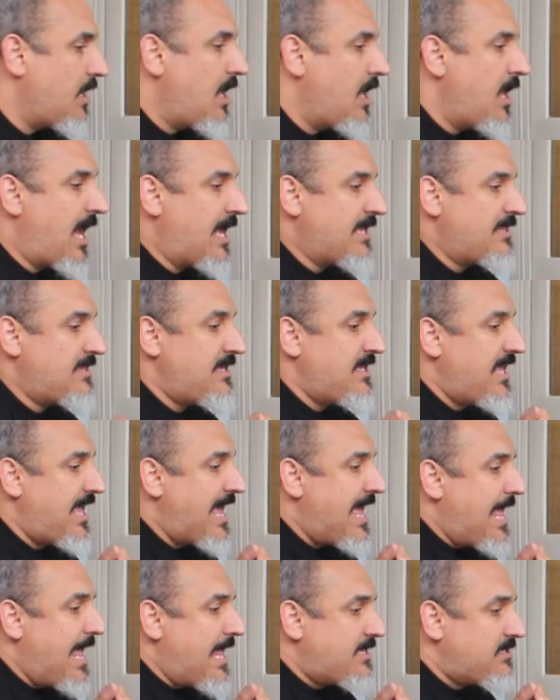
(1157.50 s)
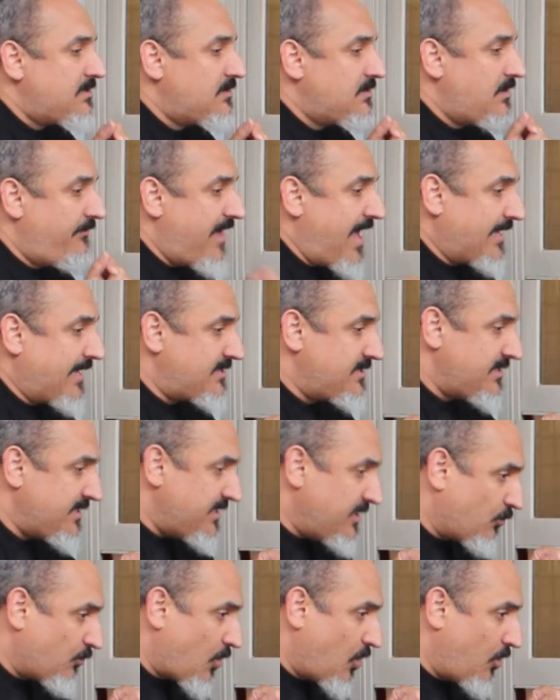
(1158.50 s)
I think as the
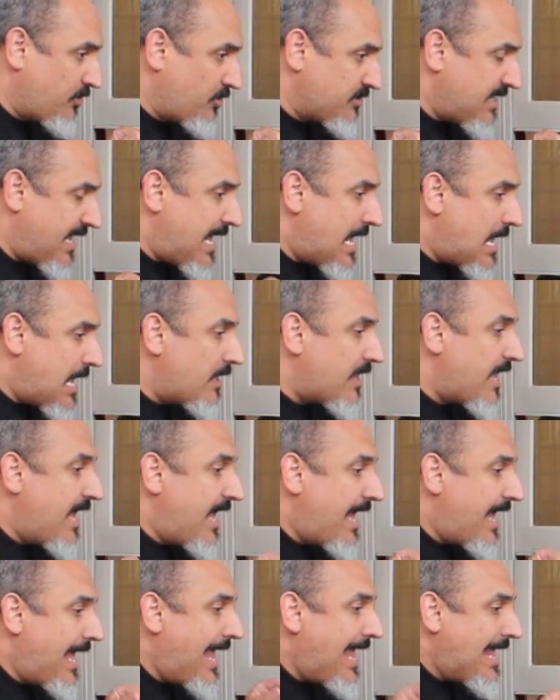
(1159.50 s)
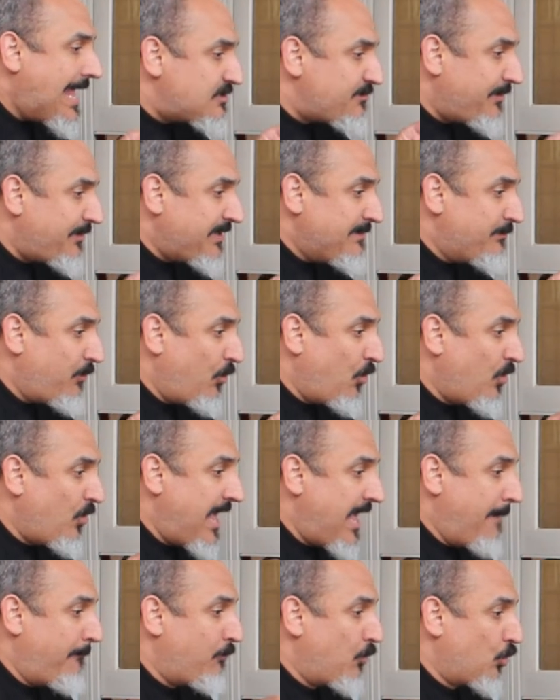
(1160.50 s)
vaccine rolls out, as people
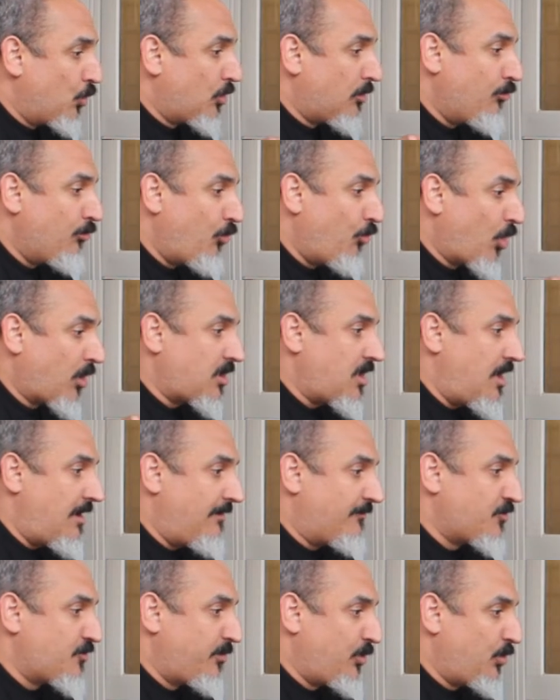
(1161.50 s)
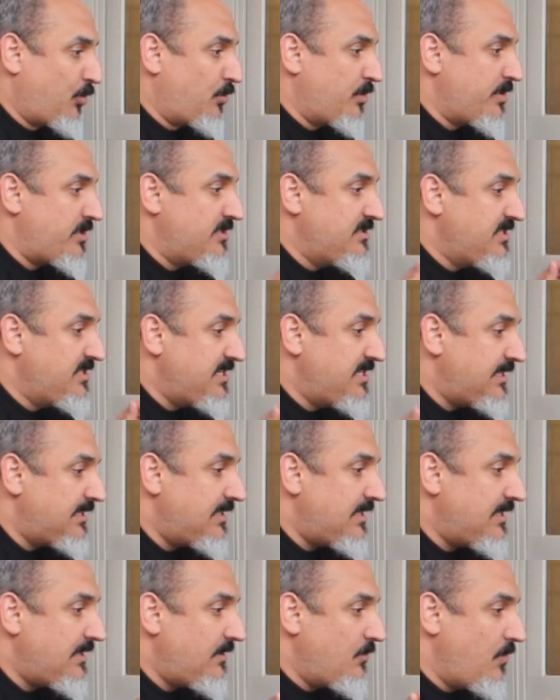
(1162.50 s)
get more and more comfortable with
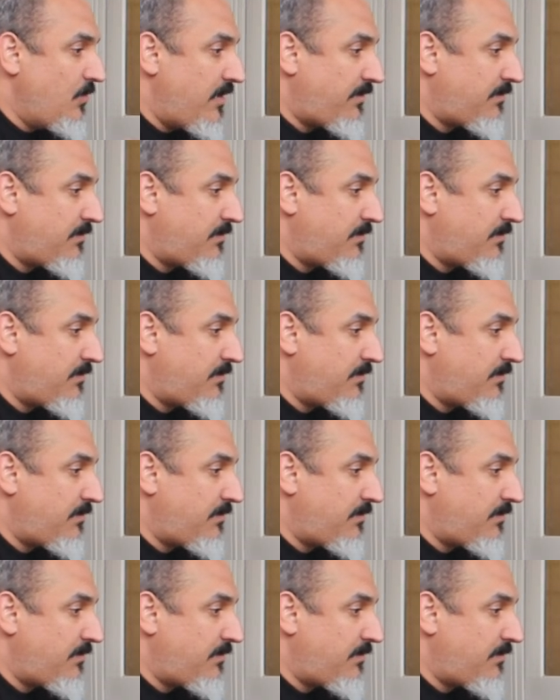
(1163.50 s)
dealing with